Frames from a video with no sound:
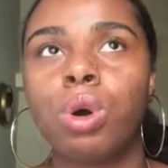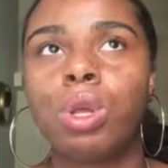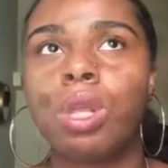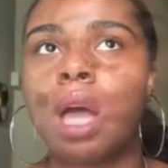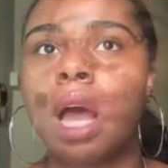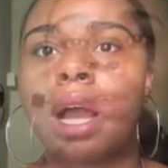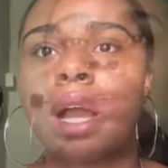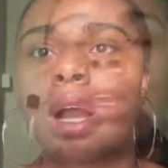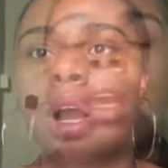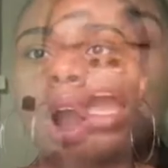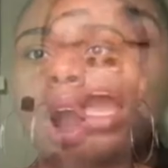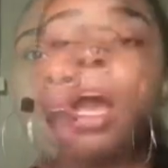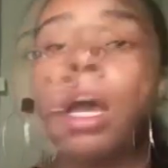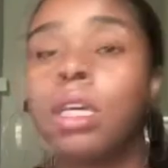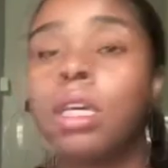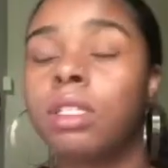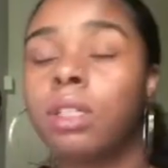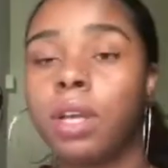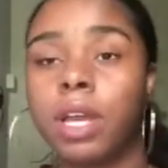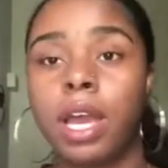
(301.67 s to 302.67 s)
like,
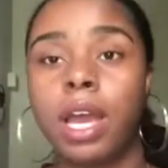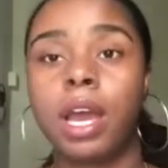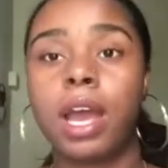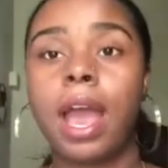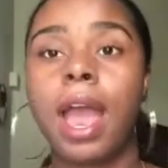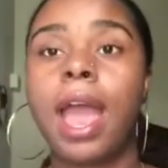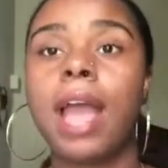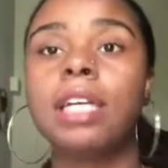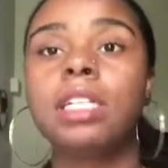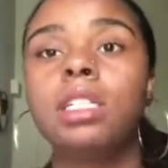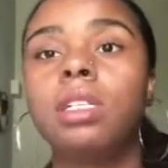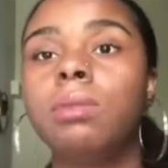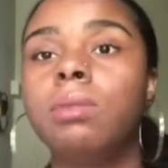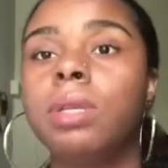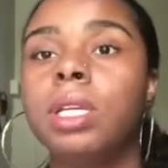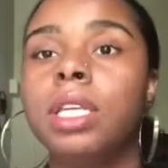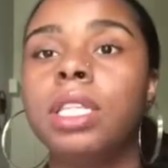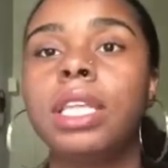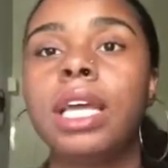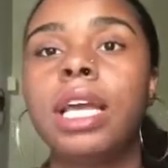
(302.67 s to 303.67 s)
so yeah, ask them
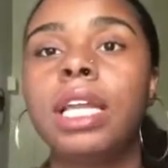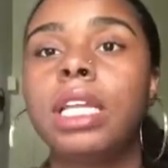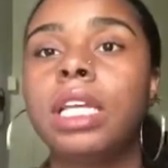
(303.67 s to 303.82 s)
did they